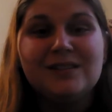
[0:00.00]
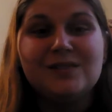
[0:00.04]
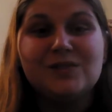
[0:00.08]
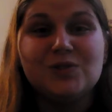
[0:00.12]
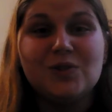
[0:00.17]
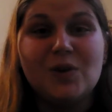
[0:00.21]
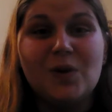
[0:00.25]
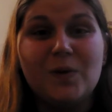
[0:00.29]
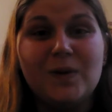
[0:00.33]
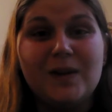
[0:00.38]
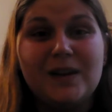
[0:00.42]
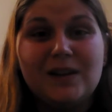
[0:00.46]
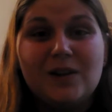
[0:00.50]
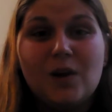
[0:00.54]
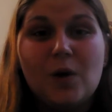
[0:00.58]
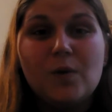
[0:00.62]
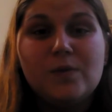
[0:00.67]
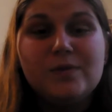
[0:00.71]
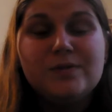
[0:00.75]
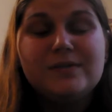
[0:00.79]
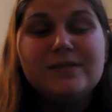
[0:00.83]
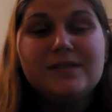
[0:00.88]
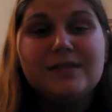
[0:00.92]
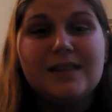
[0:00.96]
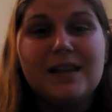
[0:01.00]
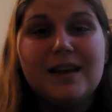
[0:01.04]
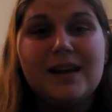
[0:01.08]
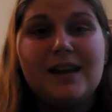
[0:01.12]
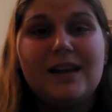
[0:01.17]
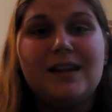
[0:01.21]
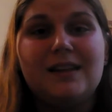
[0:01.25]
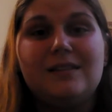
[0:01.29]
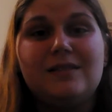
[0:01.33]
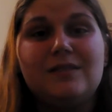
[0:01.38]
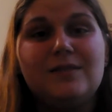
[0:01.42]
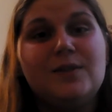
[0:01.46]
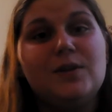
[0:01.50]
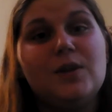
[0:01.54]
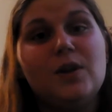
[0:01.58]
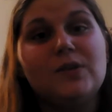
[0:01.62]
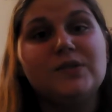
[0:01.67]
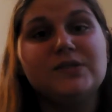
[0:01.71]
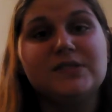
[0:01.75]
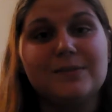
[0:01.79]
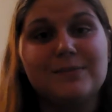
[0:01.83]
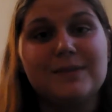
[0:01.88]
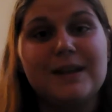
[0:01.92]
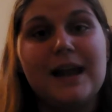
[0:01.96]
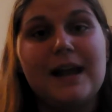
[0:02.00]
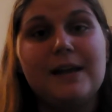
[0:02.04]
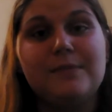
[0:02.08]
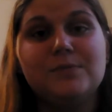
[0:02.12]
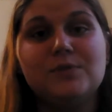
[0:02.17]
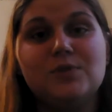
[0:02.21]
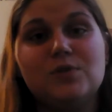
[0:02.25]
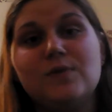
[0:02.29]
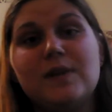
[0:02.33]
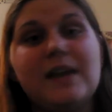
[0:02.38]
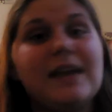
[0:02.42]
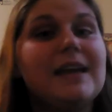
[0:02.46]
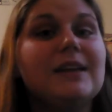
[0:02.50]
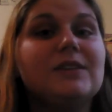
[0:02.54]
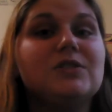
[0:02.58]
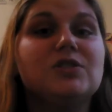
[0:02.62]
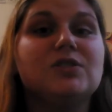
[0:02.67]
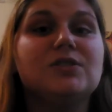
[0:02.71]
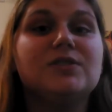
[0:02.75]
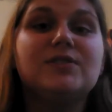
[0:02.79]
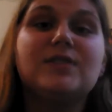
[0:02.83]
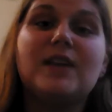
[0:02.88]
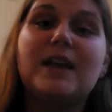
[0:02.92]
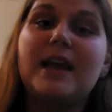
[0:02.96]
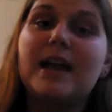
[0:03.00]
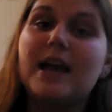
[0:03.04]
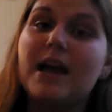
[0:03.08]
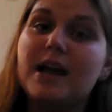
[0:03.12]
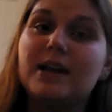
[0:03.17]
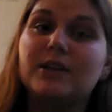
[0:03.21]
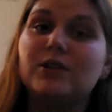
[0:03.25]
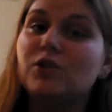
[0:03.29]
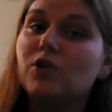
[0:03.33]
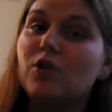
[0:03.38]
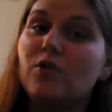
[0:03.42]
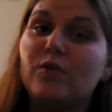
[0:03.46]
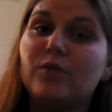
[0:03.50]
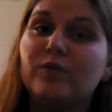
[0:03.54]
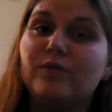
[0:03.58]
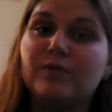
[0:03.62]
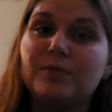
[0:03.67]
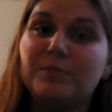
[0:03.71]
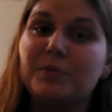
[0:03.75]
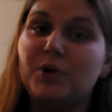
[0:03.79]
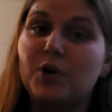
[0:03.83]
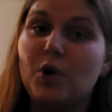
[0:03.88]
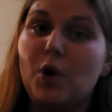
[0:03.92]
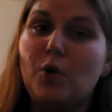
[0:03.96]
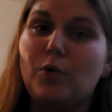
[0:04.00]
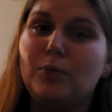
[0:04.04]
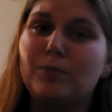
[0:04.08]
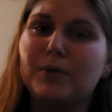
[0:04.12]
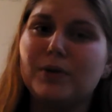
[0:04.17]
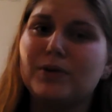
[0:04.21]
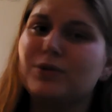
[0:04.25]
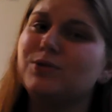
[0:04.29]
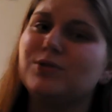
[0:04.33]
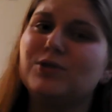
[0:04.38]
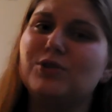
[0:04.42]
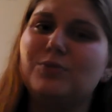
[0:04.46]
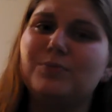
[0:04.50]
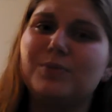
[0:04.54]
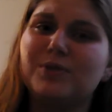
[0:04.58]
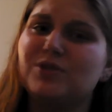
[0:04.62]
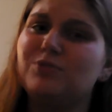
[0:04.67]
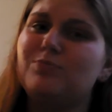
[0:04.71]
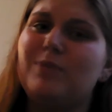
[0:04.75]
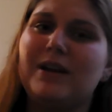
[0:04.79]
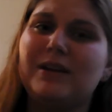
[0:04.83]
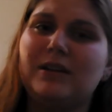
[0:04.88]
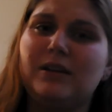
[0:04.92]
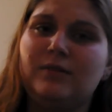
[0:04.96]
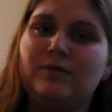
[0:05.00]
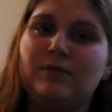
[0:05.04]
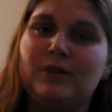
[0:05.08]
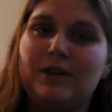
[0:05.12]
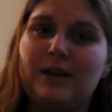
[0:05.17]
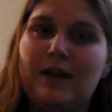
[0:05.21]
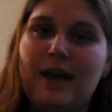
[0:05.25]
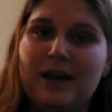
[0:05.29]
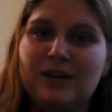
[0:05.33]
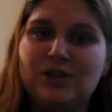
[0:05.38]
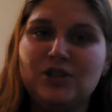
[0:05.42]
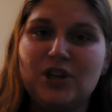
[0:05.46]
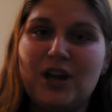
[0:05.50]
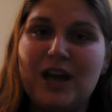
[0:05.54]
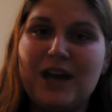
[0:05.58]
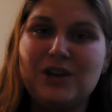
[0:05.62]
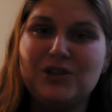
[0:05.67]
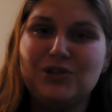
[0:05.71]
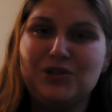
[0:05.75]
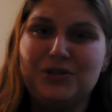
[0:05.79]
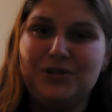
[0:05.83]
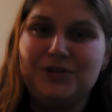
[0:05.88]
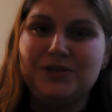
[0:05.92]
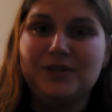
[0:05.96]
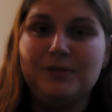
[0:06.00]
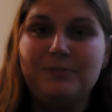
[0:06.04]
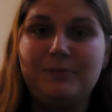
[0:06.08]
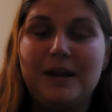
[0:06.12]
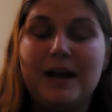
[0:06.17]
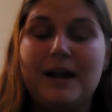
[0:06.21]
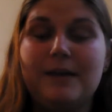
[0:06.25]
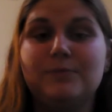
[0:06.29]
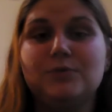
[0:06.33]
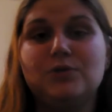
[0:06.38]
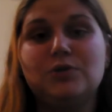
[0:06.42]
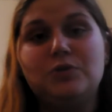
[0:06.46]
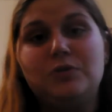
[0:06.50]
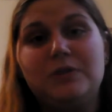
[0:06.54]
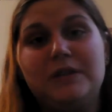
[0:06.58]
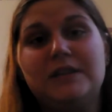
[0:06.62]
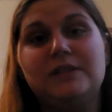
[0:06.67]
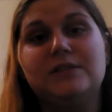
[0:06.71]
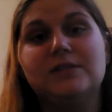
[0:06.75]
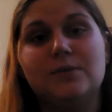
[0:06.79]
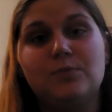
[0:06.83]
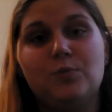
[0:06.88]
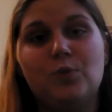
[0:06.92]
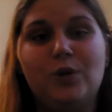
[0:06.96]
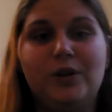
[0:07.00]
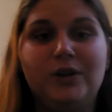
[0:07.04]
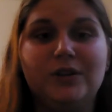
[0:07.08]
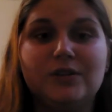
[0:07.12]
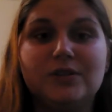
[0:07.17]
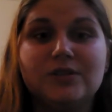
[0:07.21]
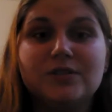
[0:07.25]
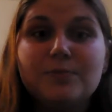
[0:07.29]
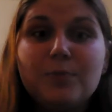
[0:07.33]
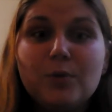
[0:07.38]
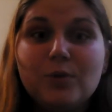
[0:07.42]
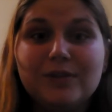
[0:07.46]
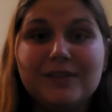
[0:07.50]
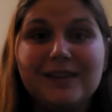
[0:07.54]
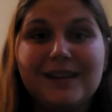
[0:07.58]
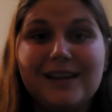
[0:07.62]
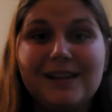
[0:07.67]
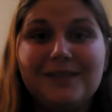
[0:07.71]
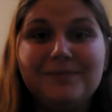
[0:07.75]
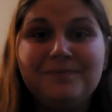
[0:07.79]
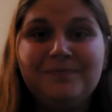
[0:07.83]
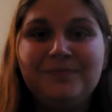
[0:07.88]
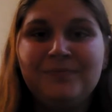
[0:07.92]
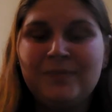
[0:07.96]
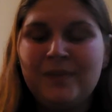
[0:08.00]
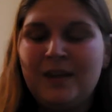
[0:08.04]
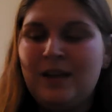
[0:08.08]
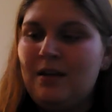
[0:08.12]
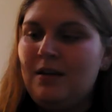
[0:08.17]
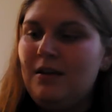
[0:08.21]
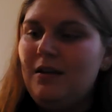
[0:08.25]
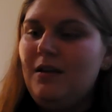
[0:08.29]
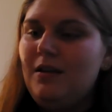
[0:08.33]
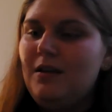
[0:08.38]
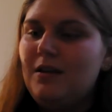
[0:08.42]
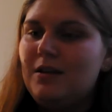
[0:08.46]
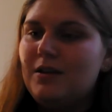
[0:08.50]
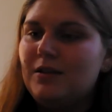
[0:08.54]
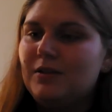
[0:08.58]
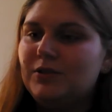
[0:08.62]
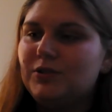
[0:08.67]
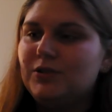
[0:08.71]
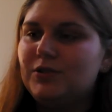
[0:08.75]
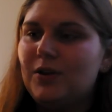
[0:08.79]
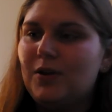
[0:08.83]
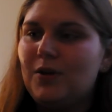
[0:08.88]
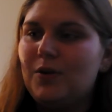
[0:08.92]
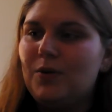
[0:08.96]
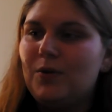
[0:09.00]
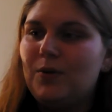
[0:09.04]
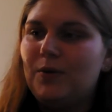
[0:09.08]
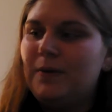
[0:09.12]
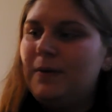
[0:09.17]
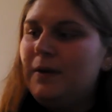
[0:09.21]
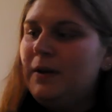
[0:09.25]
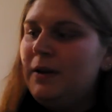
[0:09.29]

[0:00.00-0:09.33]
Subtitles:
So he knows that, you know, sometimes you can't just say it on your own from your own personal perspective in education. Sometimes you need someone to support that. So